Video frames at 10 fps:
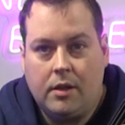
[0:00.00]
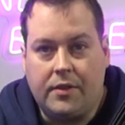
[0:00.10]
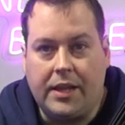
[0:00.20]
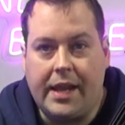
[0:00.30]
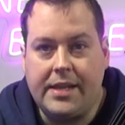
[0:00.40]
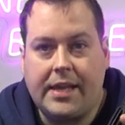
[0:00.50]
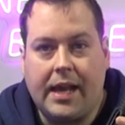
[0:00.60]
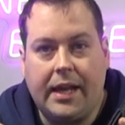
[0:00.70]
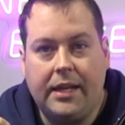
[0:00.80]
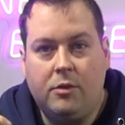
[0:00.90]
The
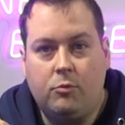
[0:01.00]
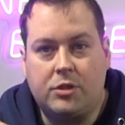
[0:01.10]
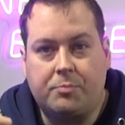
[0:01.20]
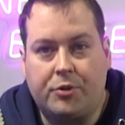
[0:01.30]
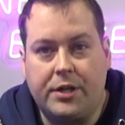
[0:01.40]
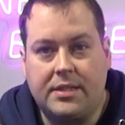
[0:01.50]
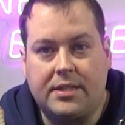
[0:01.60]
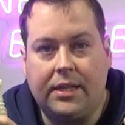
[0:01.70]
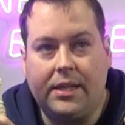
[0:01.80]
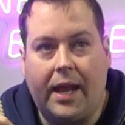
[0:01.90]
8K was
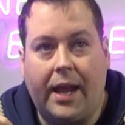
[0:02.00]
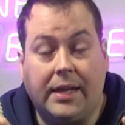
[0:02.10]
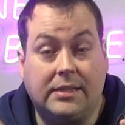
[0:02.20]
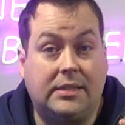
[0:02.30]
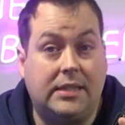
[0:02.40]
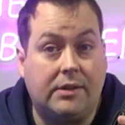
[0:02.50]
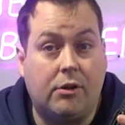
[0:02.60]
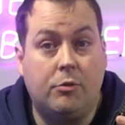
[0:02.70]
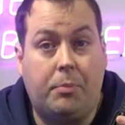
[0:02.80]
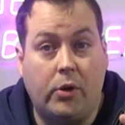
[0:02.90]
printing at a
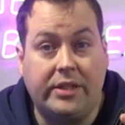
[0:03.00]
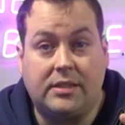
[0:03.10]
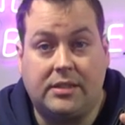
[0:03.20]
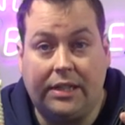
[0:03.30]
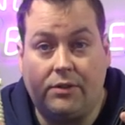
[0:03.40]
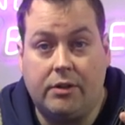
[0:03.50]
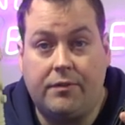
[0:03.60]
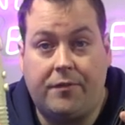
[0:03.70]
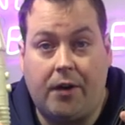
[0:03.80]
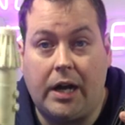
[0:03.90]

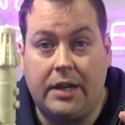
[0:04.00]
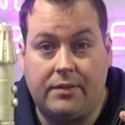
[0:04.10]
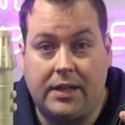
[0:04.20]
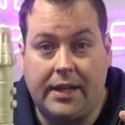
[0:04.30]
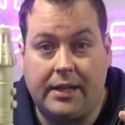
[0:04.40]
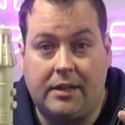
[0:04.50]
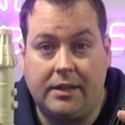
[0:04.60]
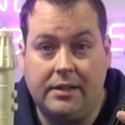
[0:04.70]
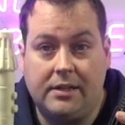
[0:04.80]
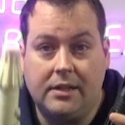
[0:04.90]
0.05 layer
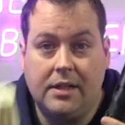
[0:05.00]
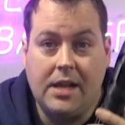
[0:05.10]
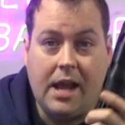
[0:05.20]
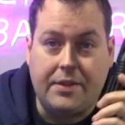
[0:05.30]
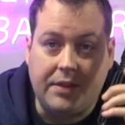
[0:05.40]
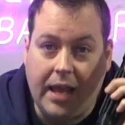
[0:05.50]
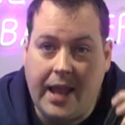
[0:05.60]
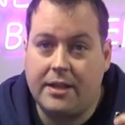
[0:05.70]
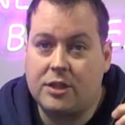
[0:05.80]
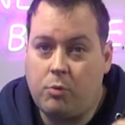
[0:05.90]
height and the
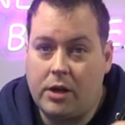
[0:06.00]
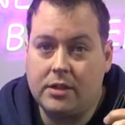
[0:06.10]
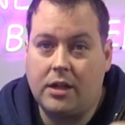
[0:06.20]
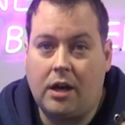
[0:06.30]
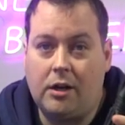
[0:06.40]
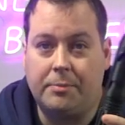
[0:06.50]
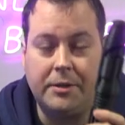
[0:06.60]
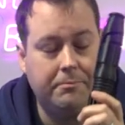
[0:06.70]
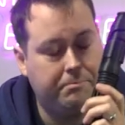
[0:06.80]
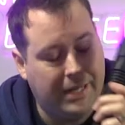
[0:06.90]
X1
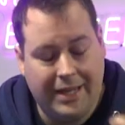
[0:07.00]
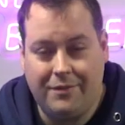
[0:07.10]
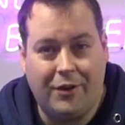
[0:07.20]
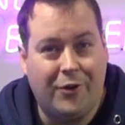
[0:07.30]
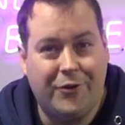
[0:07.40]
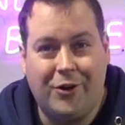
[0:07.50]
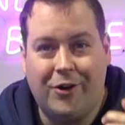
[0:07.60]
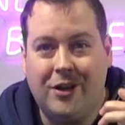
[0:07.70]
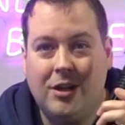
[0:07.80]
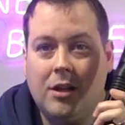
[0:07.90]
carbon, believe it or
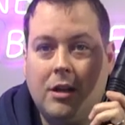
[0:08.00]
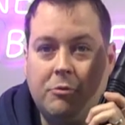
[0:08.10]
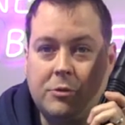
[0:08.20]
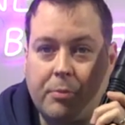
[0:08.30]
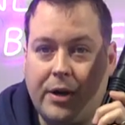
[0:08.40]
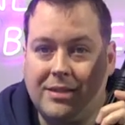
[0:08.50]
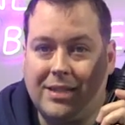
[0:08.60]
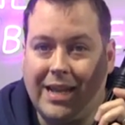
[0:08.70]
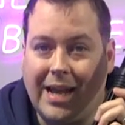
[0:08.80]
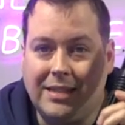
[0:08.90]
not, was
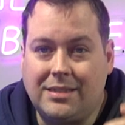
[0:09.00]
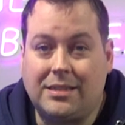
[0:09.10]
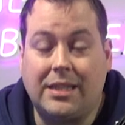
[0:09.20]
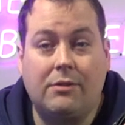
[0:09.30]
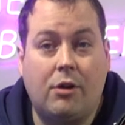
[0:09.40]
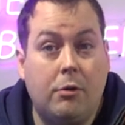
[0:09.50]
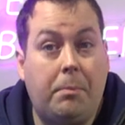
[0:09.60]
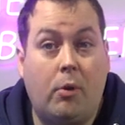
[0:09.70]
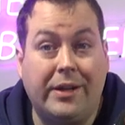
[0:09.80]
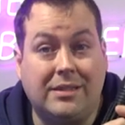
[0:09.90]
printing at a
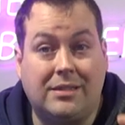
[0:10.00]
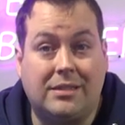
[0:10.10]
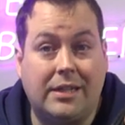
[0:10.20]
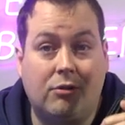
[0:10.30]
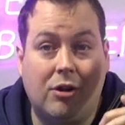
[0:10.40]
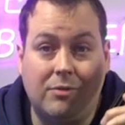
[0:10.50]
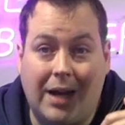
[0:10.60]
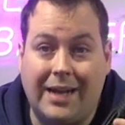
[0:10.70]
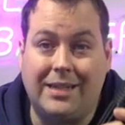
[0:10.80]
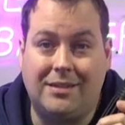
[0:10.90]

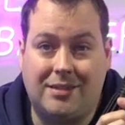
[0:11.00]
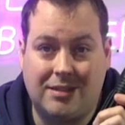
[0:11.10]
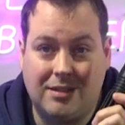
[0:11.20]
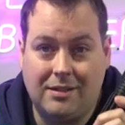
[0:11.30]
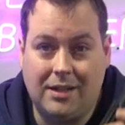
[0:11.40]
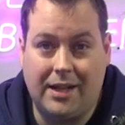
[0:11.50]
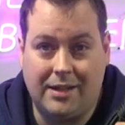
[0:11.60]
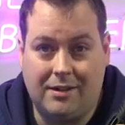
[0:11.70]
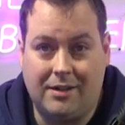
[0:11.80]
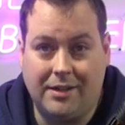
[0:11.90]
0.08
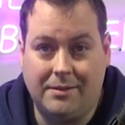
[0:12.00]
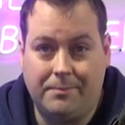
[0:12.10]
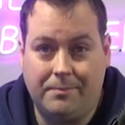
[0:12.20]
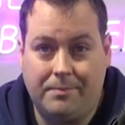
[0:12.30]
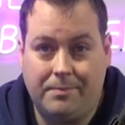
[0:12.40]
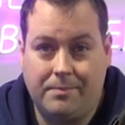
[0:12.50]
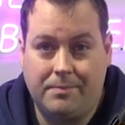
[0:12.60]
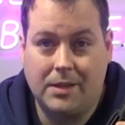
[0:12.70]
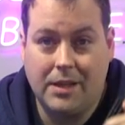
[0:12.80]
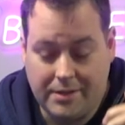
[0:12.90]
layer height.
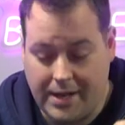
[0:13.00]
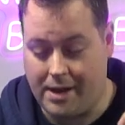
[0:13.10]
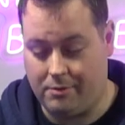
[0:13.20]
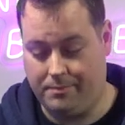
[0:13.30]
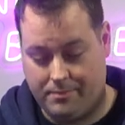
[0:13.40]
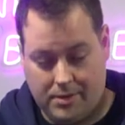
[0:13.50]
Now,